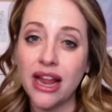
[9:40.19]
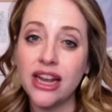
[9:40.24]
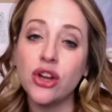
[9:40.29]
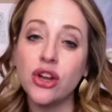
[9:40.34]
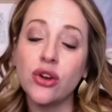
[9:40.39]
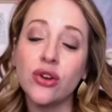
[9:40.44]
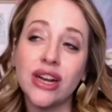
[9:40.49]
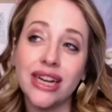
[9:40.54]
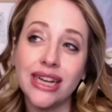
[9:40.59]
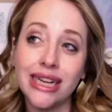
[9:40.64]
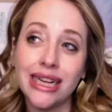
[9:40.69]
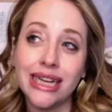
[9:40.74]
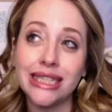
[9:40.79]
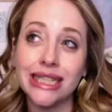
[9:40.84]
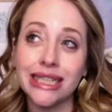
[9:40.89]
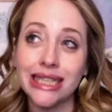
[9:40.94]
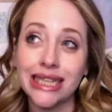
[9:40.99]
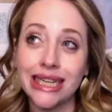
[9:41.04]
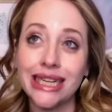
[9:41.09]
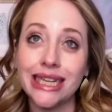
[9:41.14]
and you're going to need
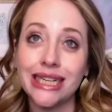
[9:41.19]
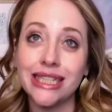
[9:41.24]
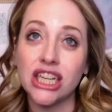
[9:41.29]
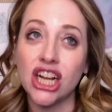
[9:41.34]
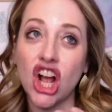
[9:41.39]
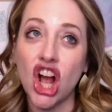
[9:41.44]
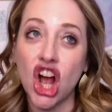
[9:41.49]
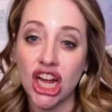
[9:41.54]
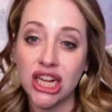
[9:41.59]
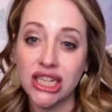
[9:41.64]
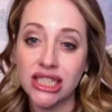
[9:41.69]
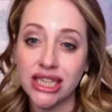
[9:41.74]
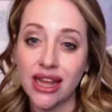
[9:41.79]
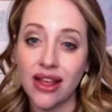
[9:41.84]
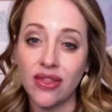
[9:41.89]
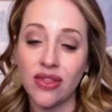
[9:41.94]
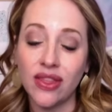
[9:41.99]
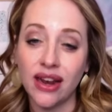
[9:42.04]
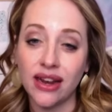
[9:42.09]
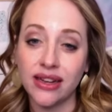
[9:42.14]
to lean into
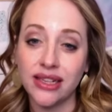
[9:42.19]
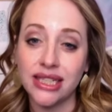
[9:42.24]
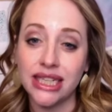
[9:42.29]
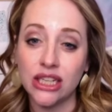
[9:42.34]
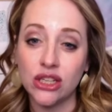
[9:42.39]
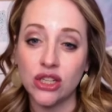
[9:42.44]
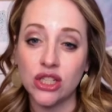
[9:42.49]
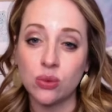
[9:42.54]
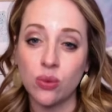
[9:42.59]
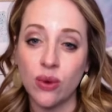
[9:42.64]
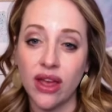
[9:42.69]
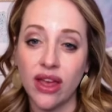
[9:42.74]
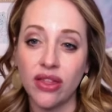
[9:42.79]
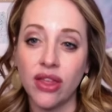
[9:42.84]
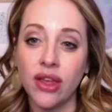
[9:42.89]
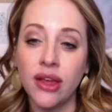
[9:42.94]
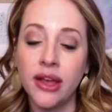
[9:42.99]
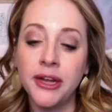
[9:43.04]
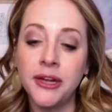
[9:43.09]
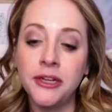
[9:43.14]
content that deals with